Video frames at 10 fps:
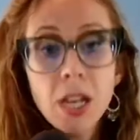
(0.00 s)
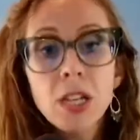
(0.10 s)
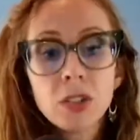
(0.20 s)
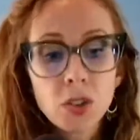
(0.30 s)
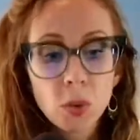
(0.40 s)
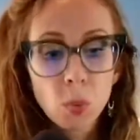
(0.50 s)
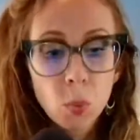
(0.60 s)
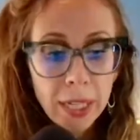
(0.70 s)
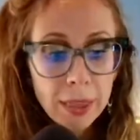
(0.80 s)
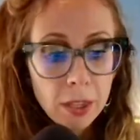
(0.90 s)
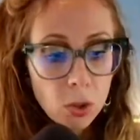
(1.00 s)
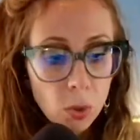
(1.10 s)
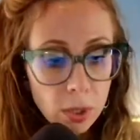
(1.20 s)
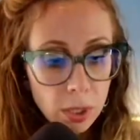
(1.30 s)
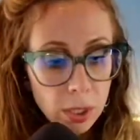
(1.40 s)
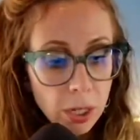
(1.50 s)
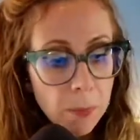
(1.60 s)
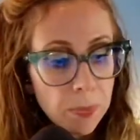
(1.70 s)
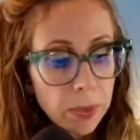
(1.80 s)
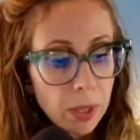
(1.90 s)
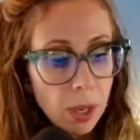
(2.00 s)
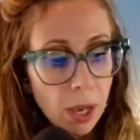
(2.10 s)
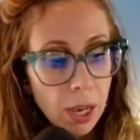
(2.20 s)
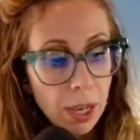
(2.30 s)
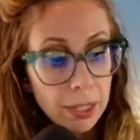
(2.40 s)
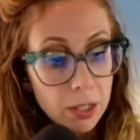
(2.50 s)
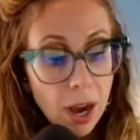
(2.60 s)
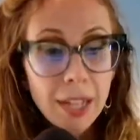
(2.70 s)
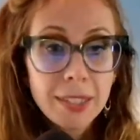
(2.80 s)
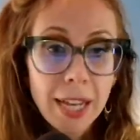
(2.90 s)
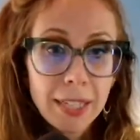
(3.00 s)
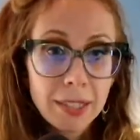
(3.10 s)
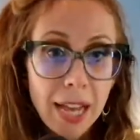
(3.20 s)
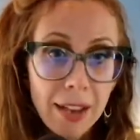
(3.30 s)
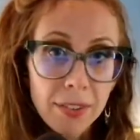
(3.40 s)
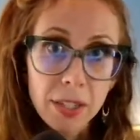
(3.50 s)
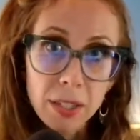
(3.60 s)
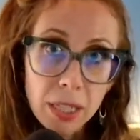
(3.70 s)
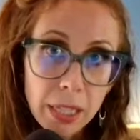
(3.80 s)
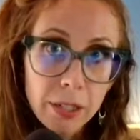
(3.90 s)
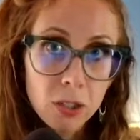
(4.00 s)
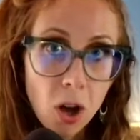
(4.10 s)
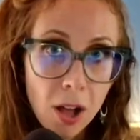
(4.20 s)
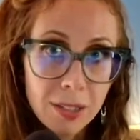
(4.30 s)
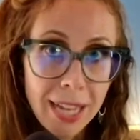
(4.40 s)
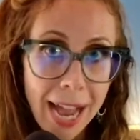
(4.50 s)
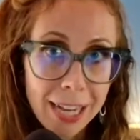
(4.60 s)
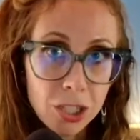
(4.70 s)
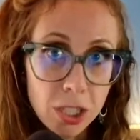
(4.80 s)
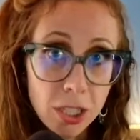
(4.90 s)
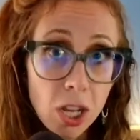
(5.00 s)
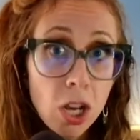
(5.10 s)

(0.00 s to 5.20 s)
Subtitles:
So with your content having a clear call to action,